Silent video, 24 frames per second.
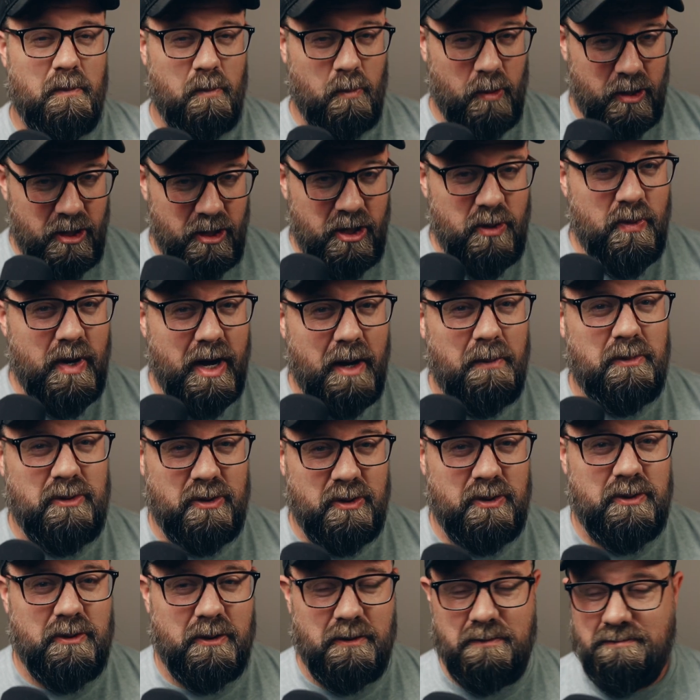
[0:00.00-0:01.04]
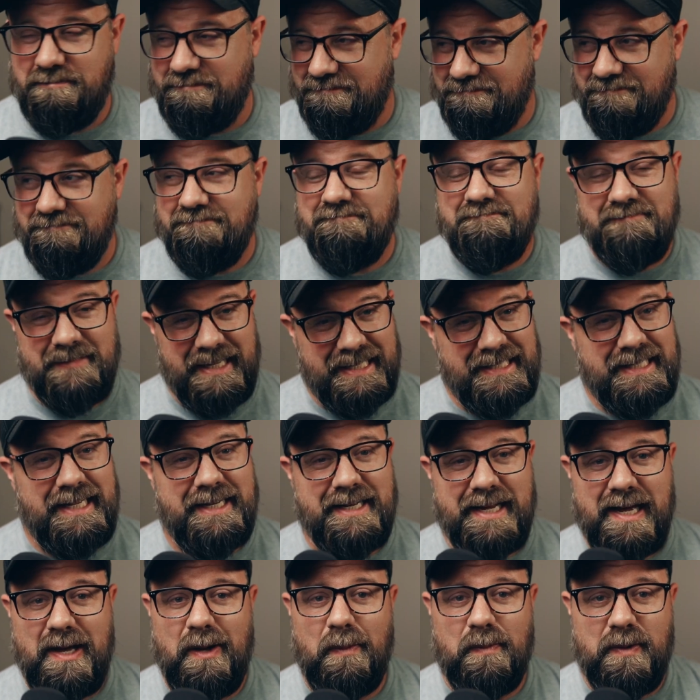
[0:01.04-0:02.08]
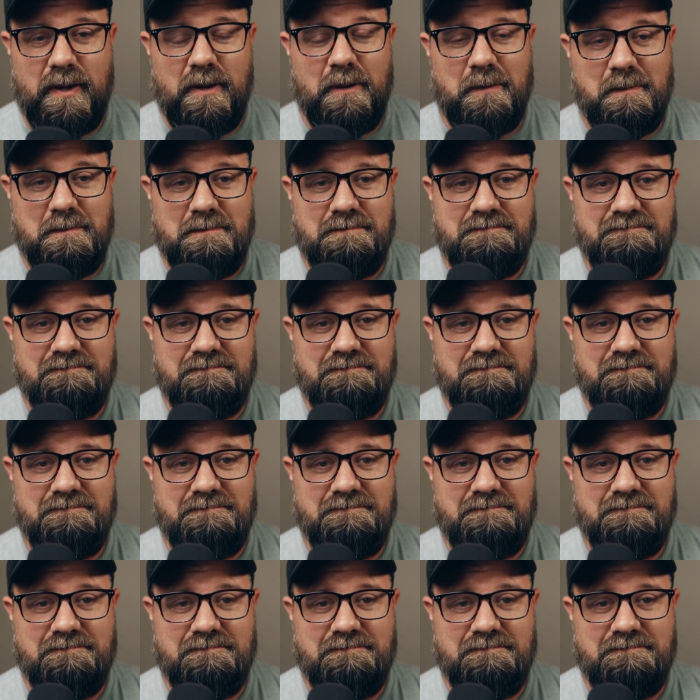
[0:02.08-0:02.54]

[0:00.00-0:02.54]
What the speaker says: When you help Google, they tend to help you.